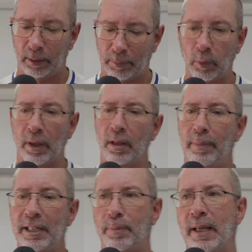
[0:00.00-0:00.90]
But one of the
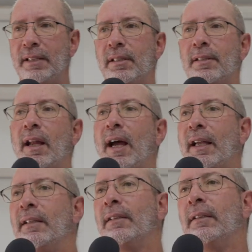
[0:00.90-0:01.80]
best places that I
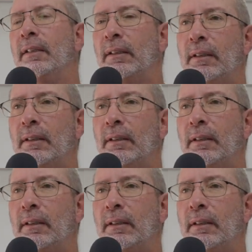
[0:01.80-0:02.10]
can